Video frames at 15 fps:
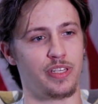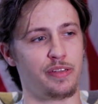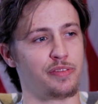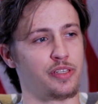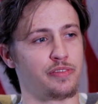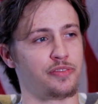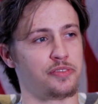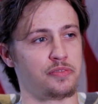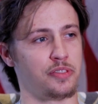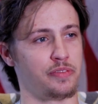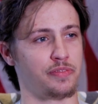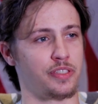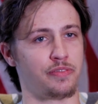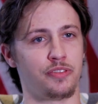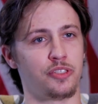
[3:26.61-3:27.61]
Even
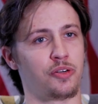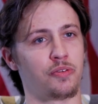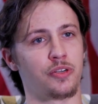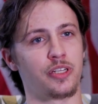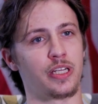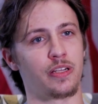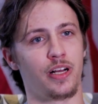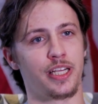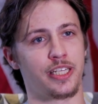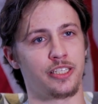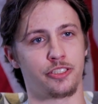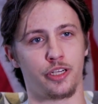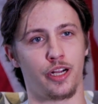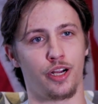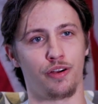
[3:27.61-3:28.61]
if you don't really like
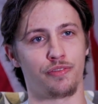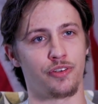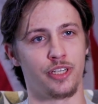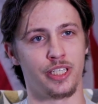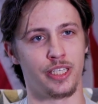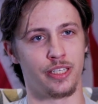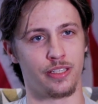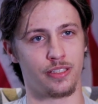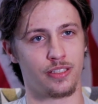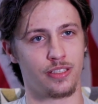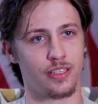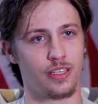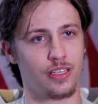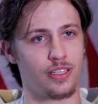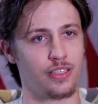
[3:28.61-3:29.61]
it, try it out for a year.
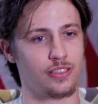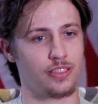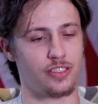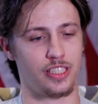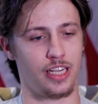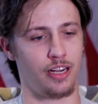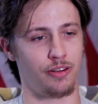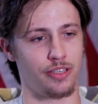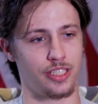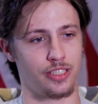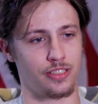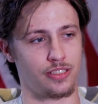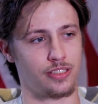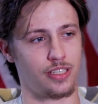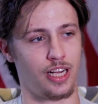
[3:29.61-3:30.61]
See how it
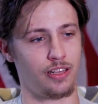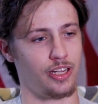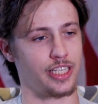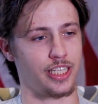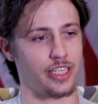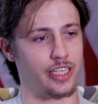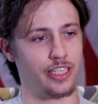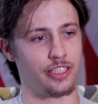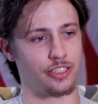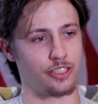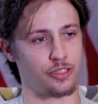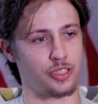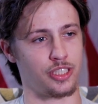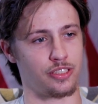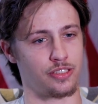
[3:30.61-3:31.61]
is. I like it here
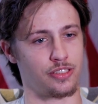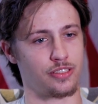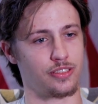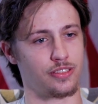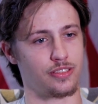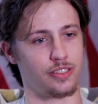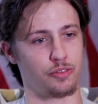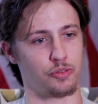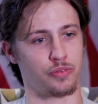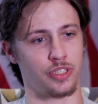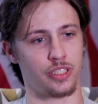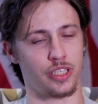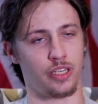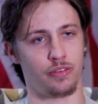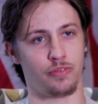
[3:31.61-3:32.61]
just because it was
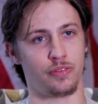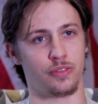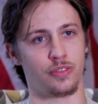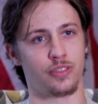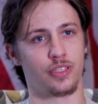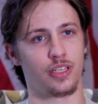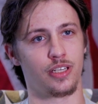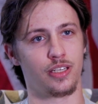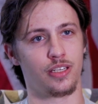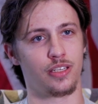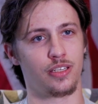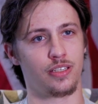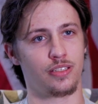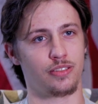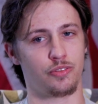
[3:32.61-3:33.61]
really helpful.
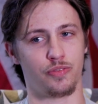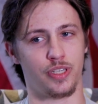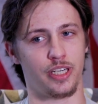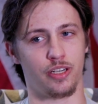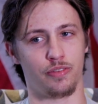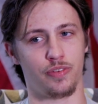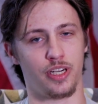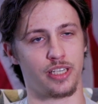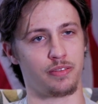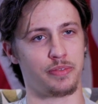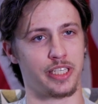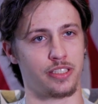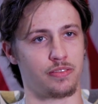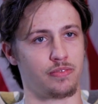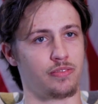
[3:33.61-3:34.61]
It's very helpful. I can
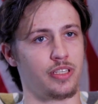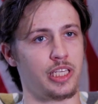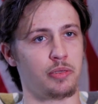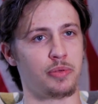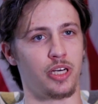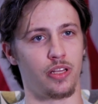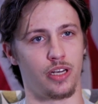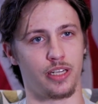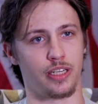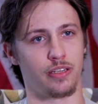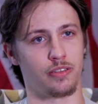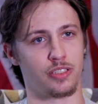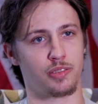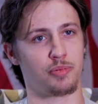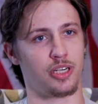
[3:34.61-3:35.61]
make an email and I
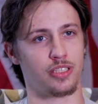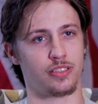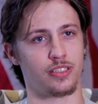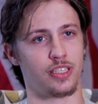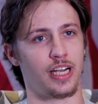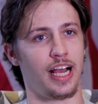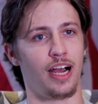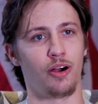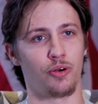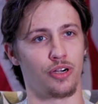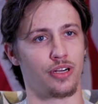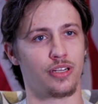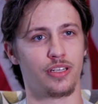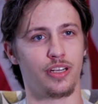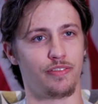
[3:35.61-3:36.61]
get a response in an
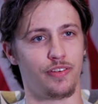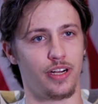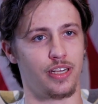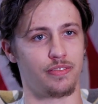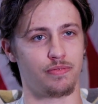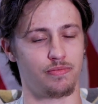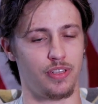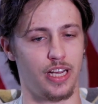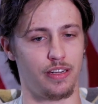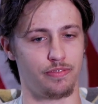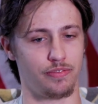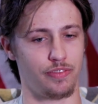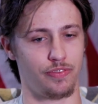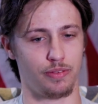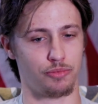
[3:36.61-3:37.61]
hour
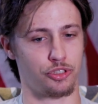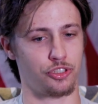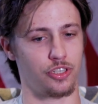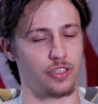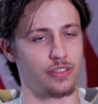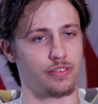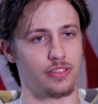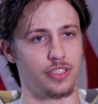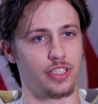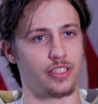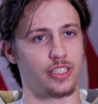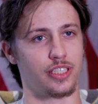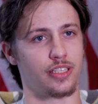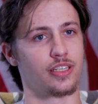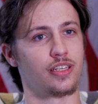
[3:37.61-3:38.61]
if I'm struggling with
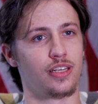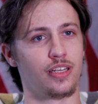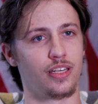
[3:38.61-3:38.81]
anything.